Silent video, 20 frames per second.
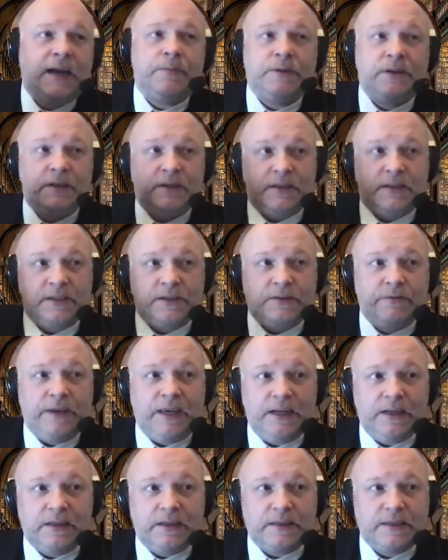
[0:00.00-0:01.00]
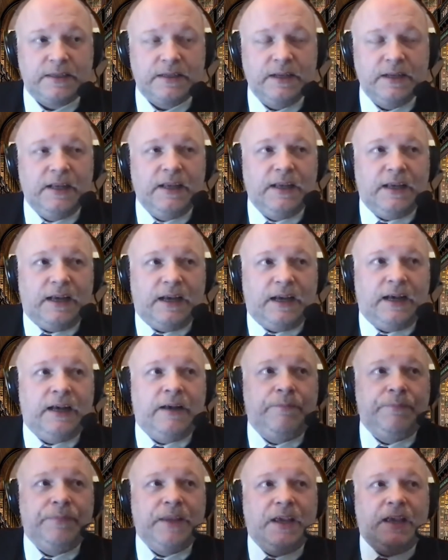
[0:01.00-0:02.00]
capitalist surveillance.
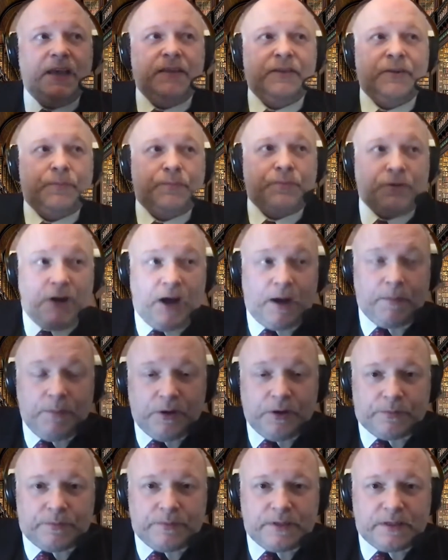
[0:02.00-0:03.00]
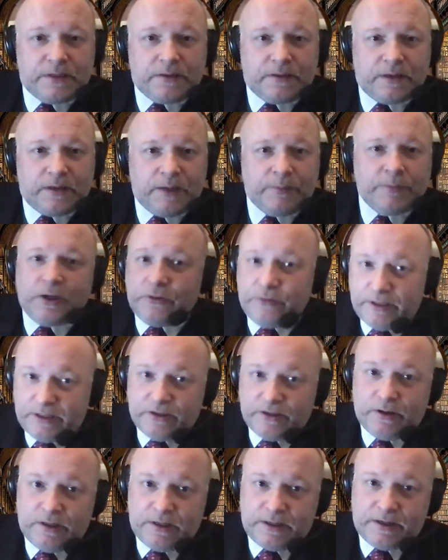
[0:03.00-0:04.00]
The problems, I'm not
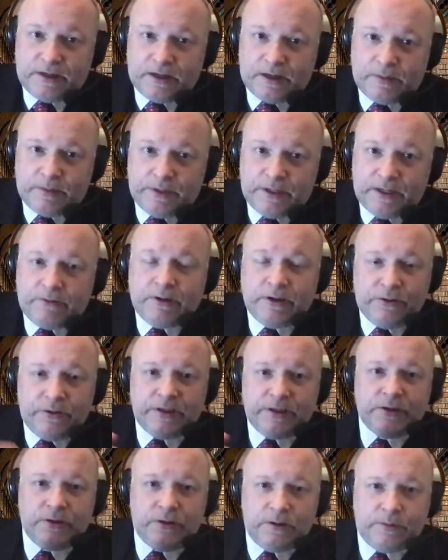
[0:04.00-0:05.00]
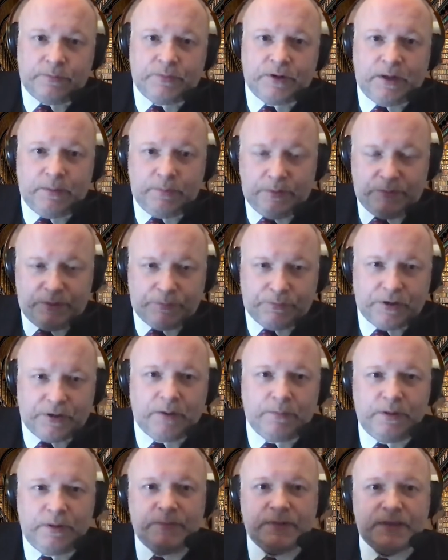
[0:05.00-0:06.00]
going to call it harm now, I'm going to call it problem. The
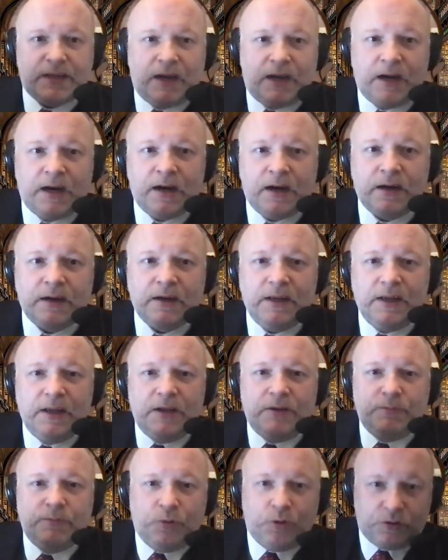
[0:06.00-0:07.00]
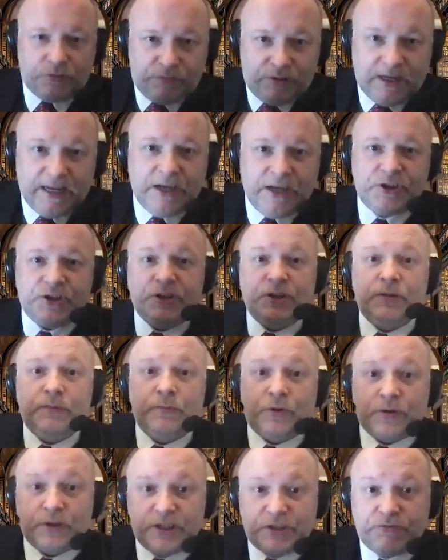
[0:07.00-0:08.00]
problems are more
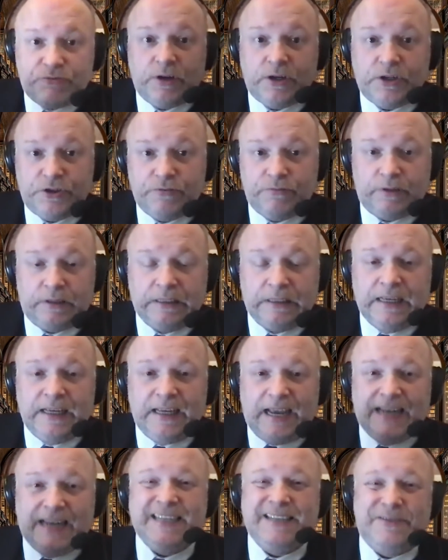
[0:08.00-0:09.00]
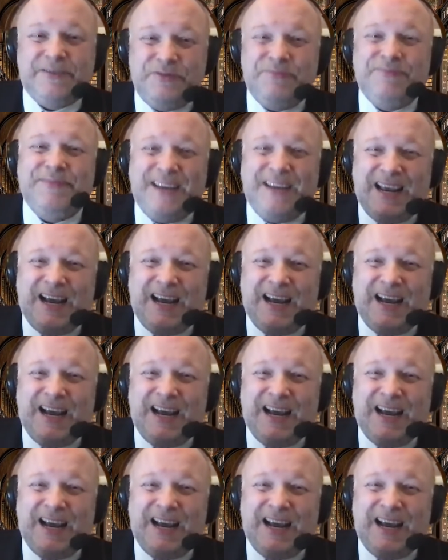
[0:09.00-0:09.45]
relational, more structural, and